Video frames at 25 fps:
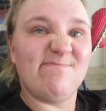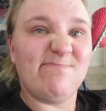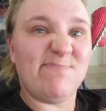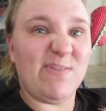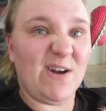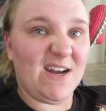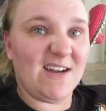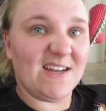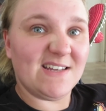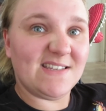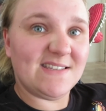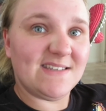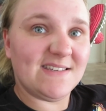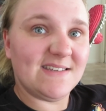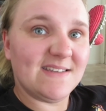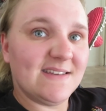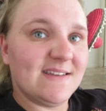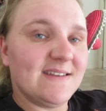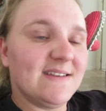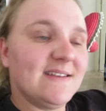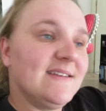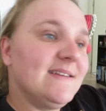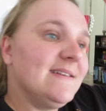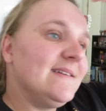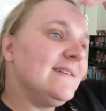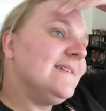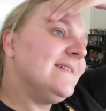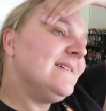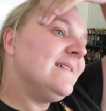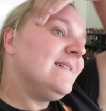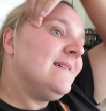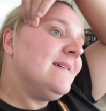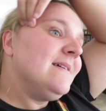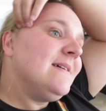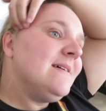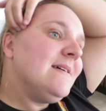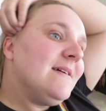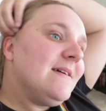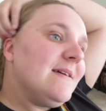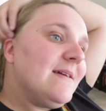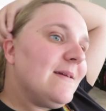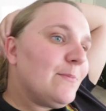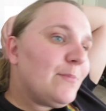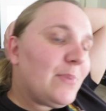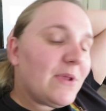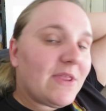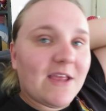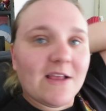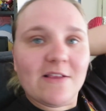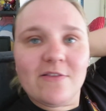butt.
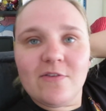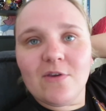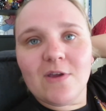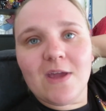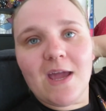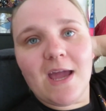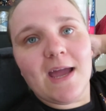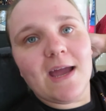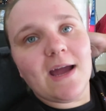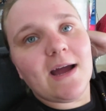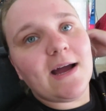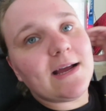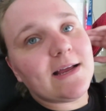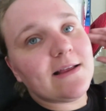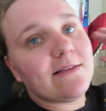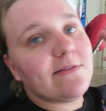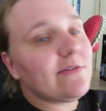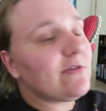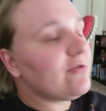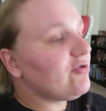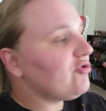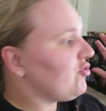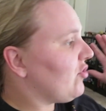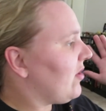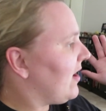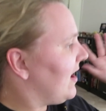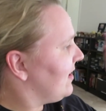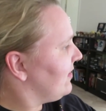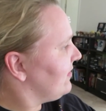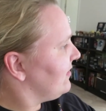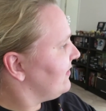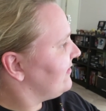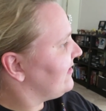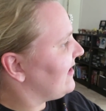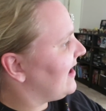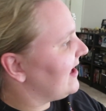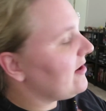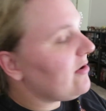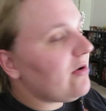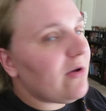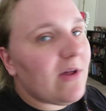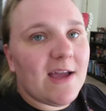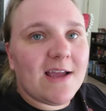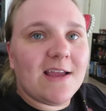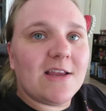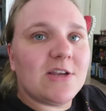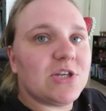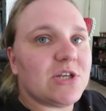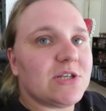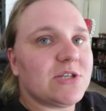But that's okay. I can still try on the saddle. I
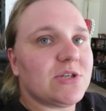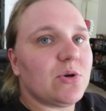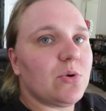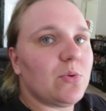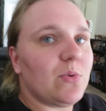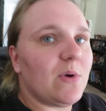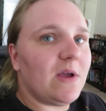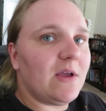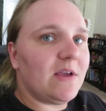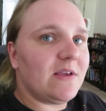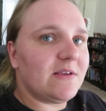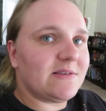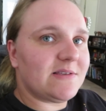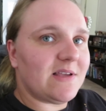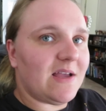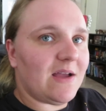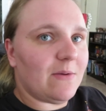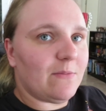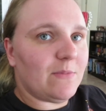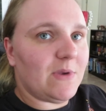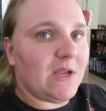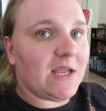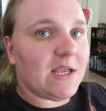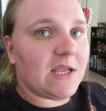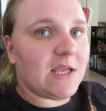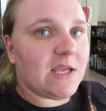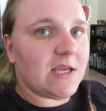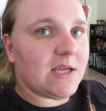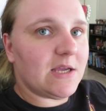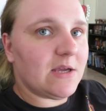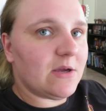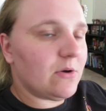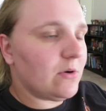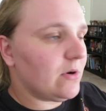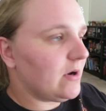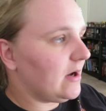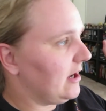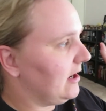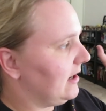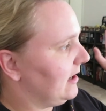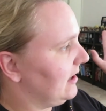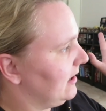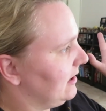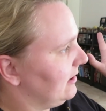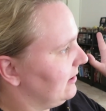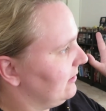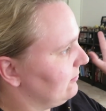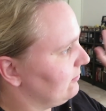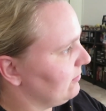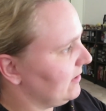can just always um, nick
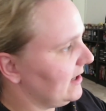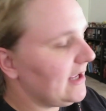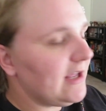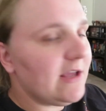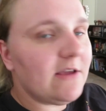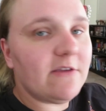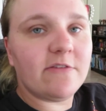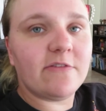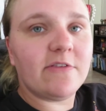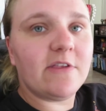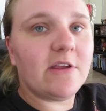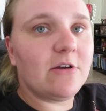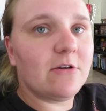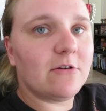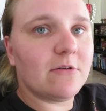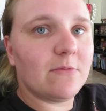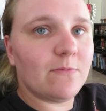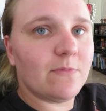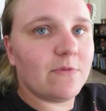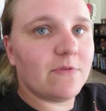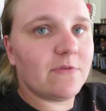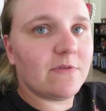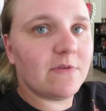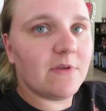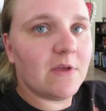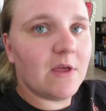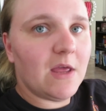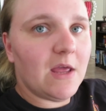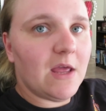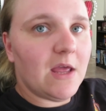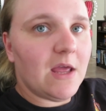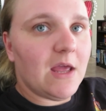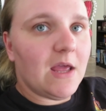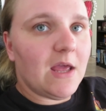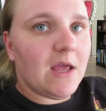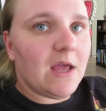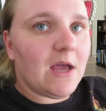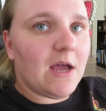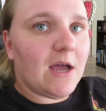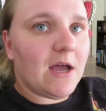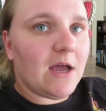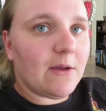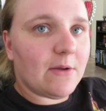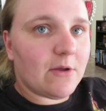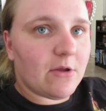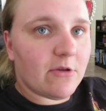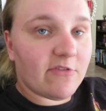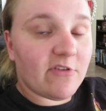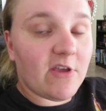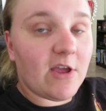uh, ringy stirrups
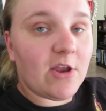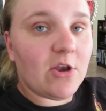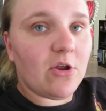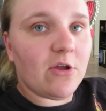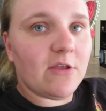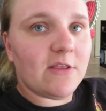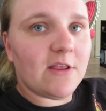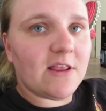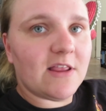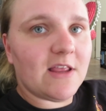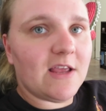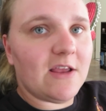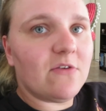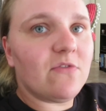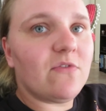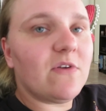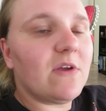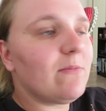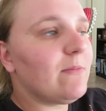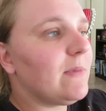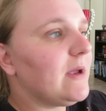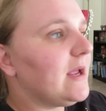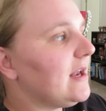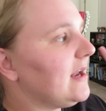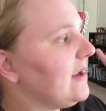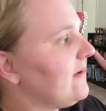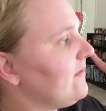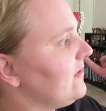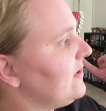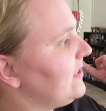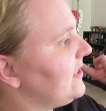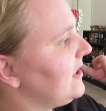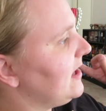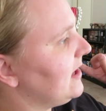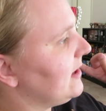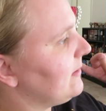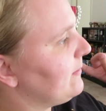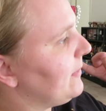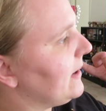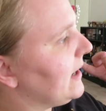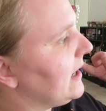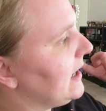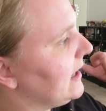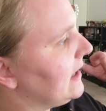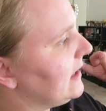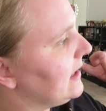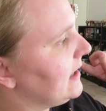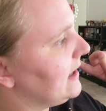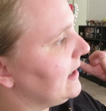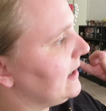because uh, I know that they fit me and everything.
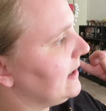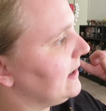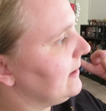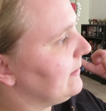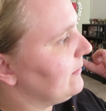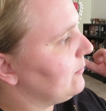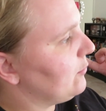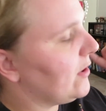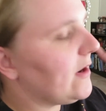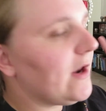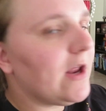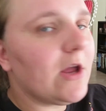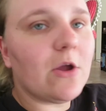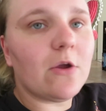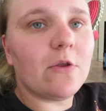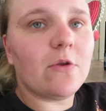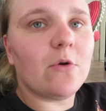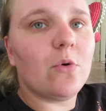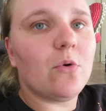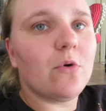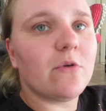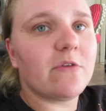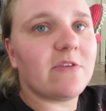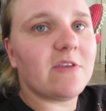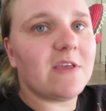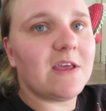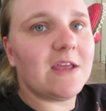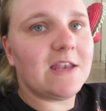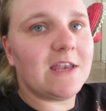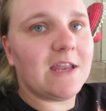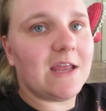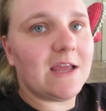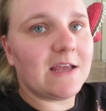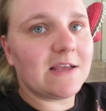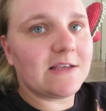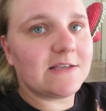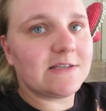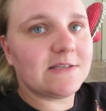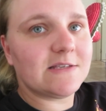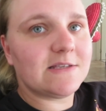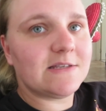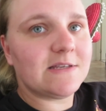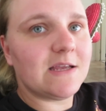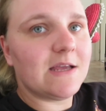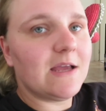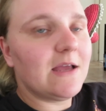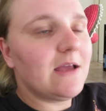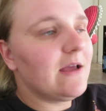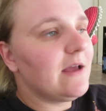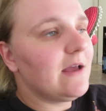But um, when I go to Horseland next,